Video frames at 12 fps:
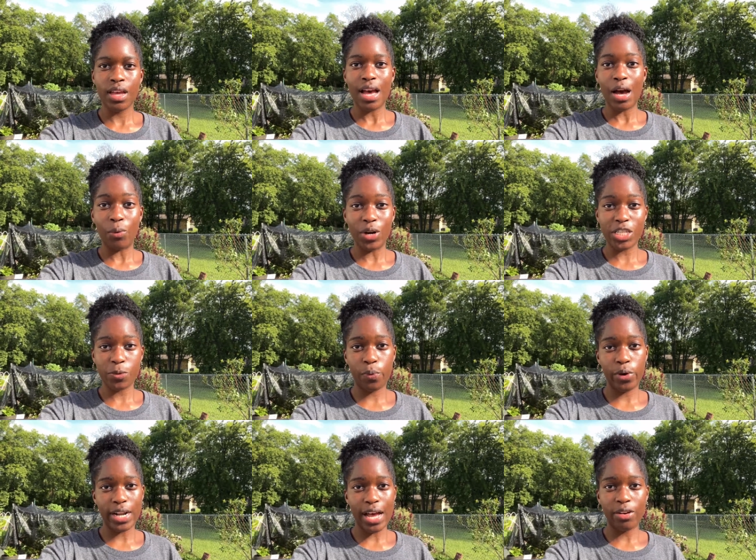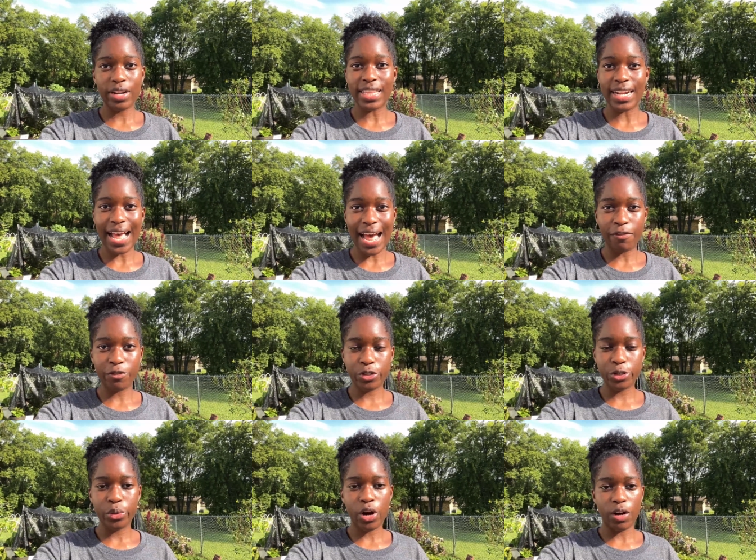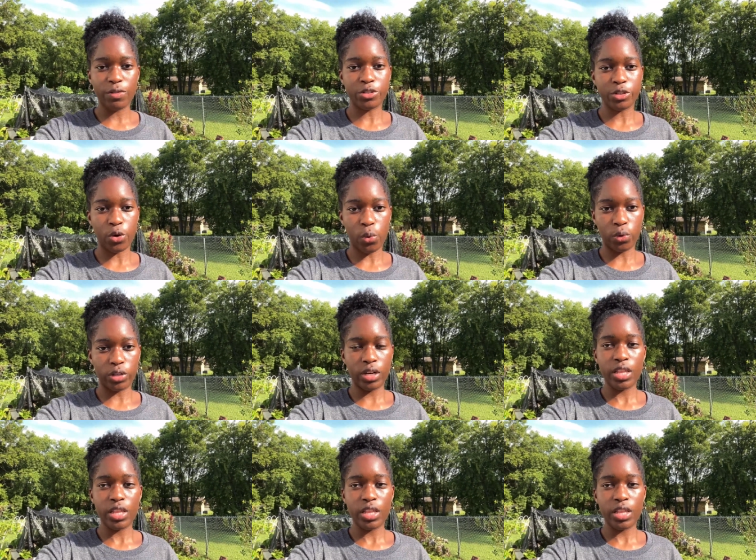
I wanted to point out that after you harvest your corn,